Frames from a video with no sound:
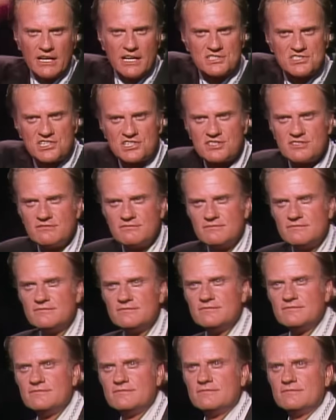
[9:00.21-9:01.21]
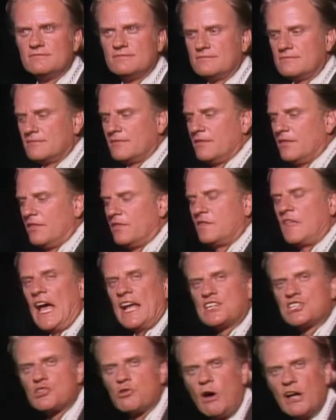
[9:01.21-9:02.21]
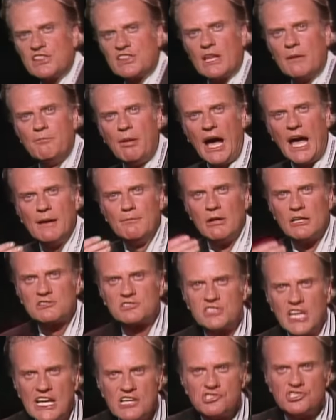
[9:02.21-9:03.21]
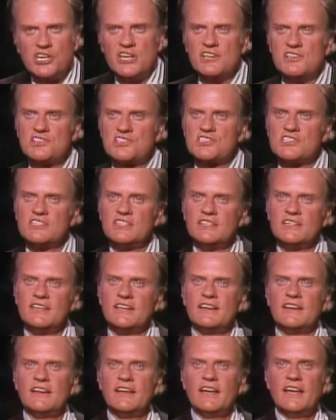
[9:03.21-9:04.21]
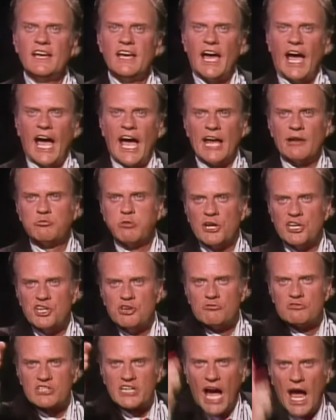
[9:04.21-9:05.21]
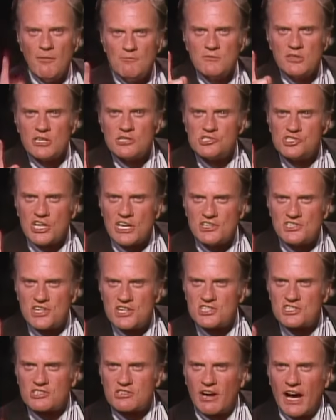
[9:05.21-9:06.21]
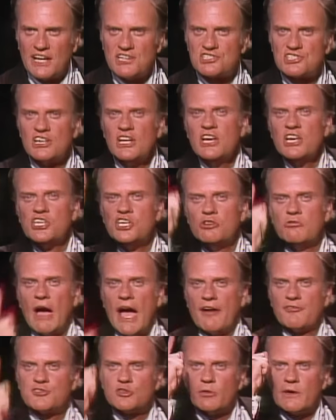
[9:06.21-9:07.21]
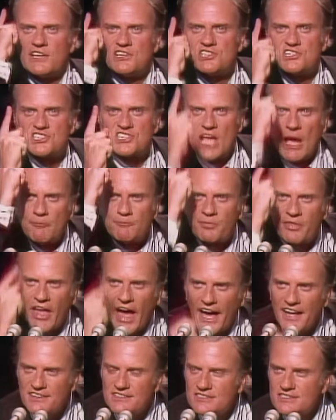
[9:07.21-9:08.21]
us. That's what the Bible teaches, and when you come to Jesus Christ, you have to accept that.